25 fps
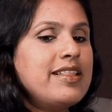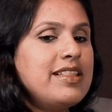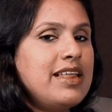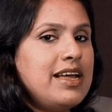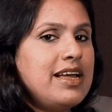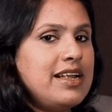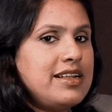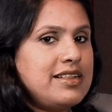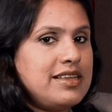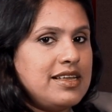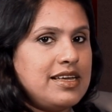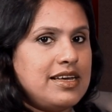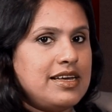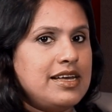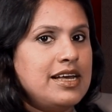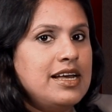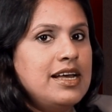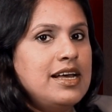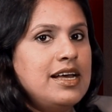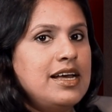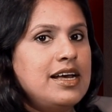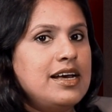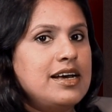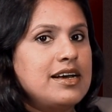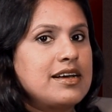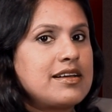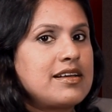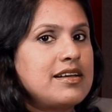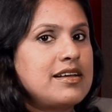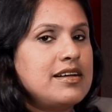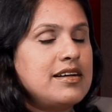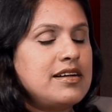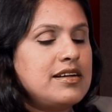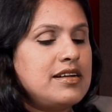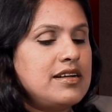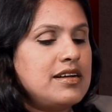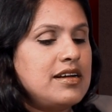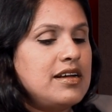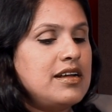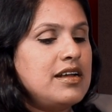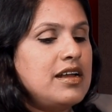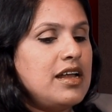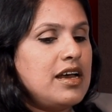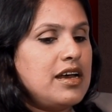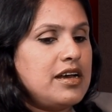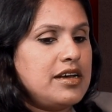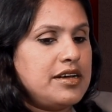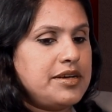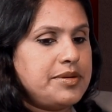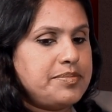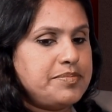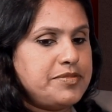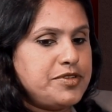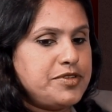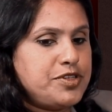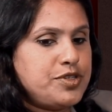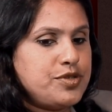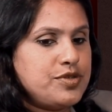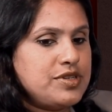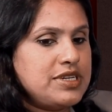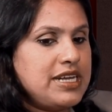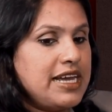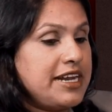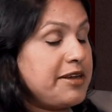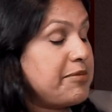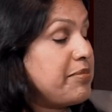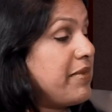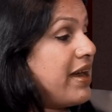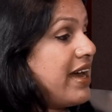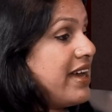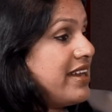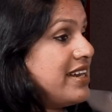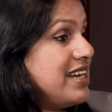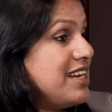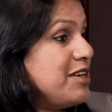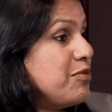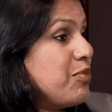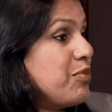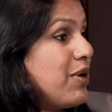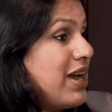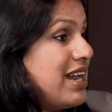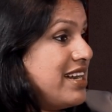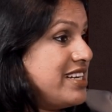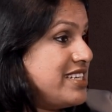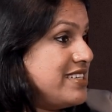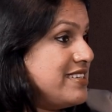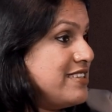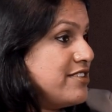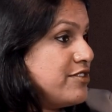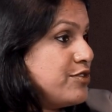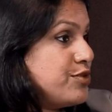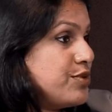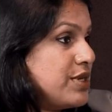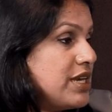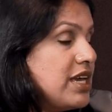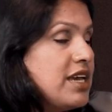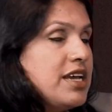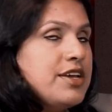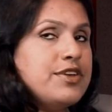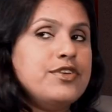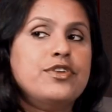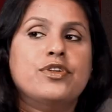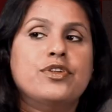think that a girl should get married while she's doing?